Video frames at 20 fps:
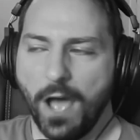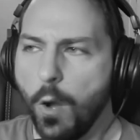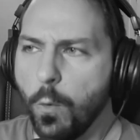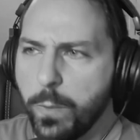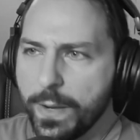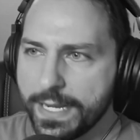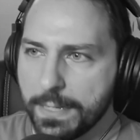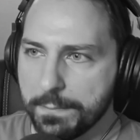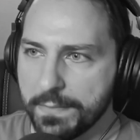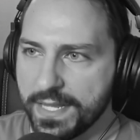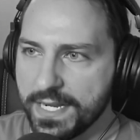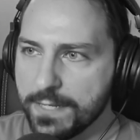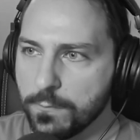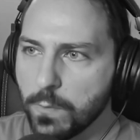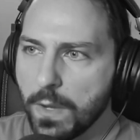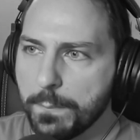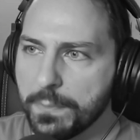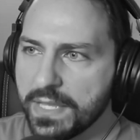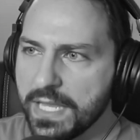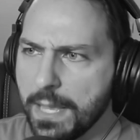oh, wait a minute.
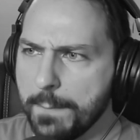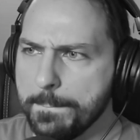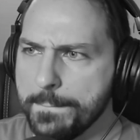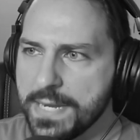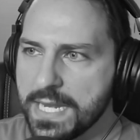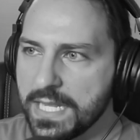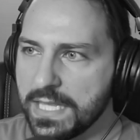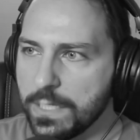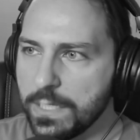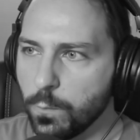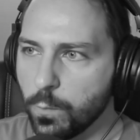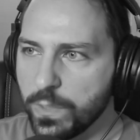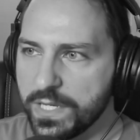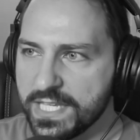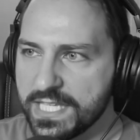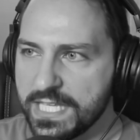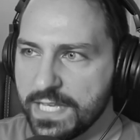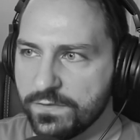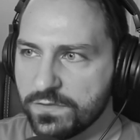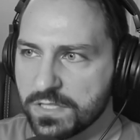Ripley immediately
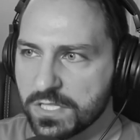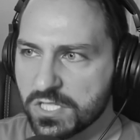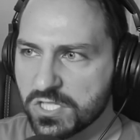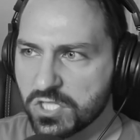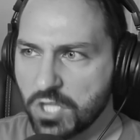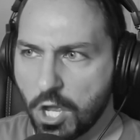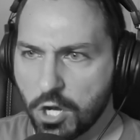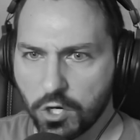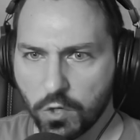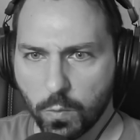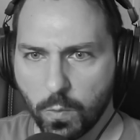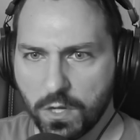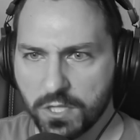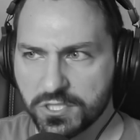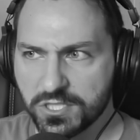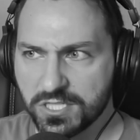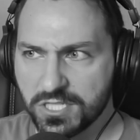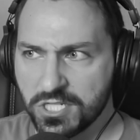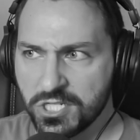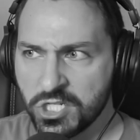regifts the stalker
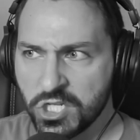watch to